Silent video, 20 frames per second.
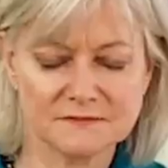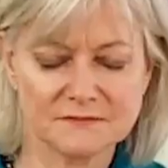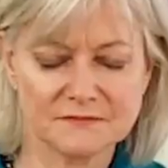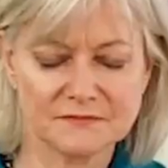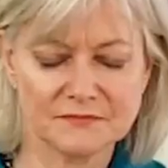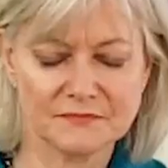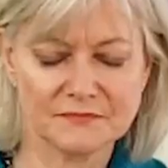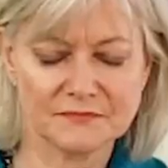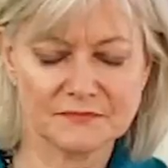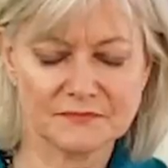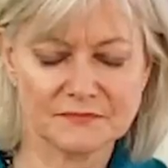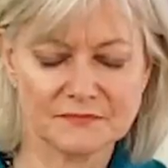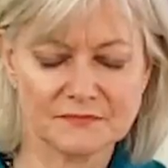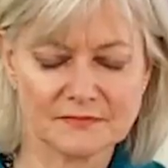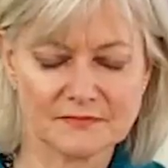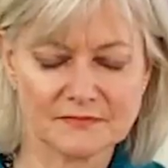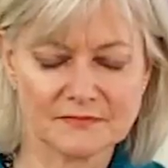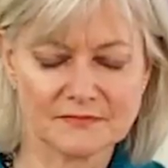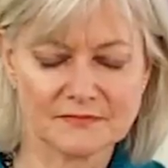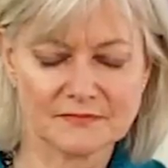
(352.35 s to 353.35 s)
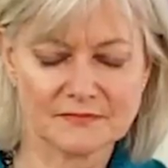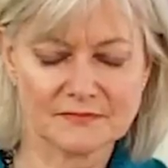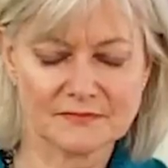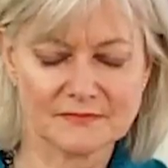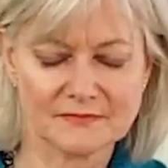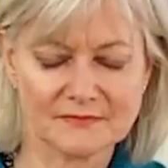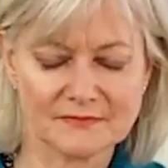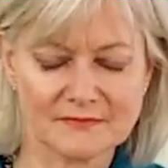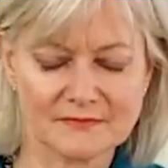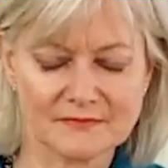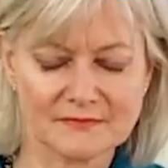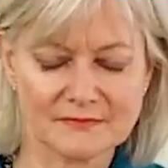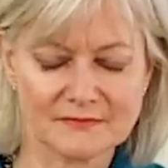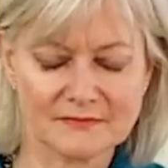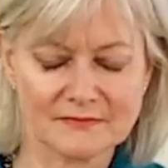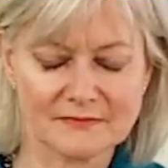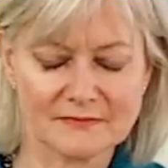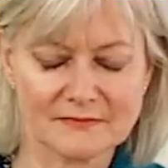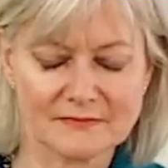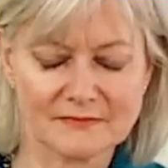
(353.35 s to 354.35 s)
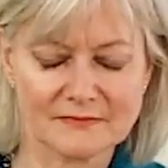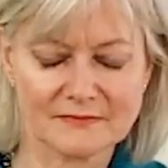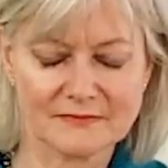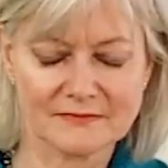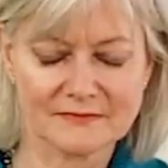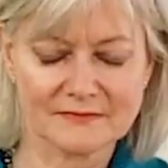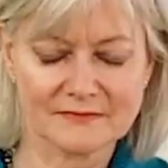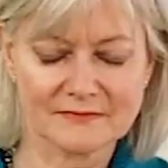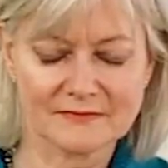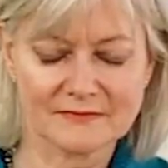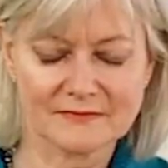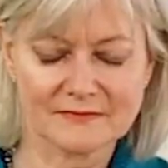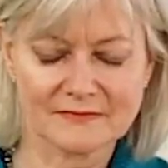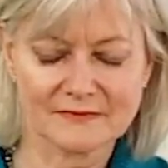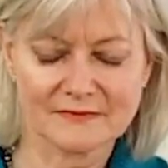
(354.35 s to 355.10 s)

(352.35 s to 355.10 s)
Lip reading: Nothing is said.